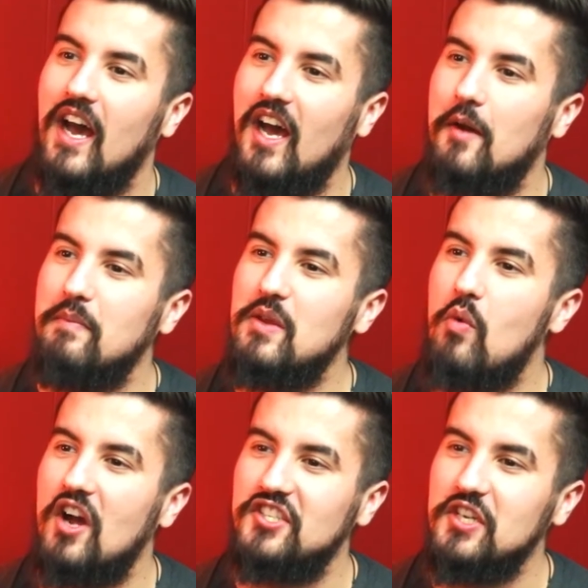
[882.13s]
Uh, me
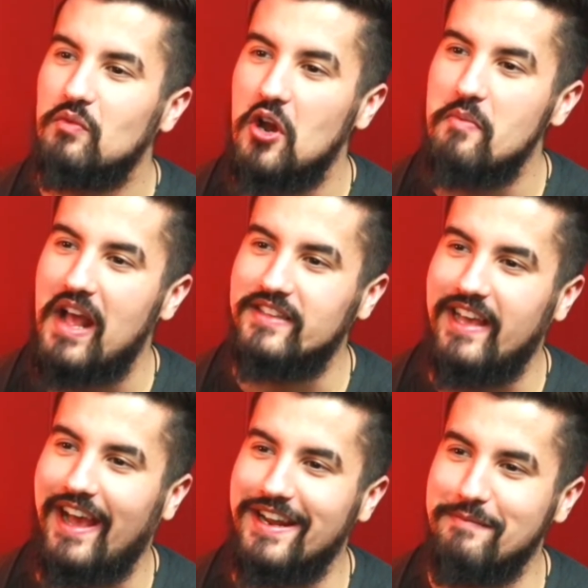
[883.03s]
watching romance
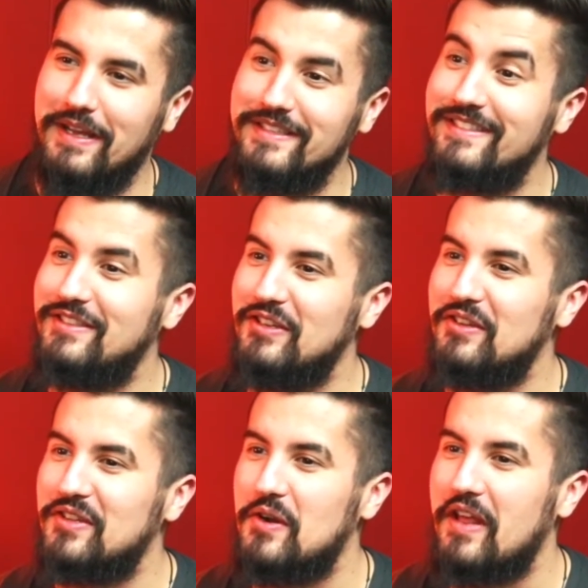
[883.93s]
anime
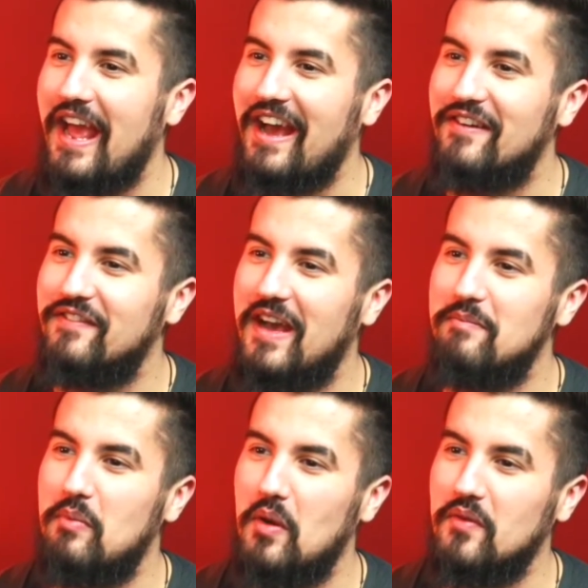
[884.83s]
still don't have a
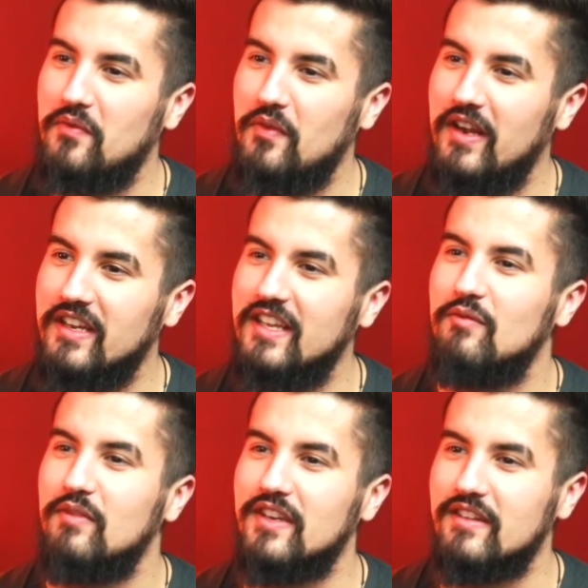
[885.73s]
boyfriend
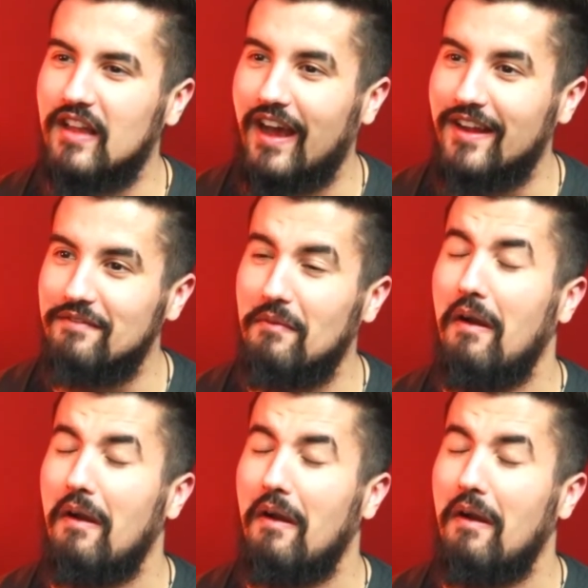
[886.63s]
in real life.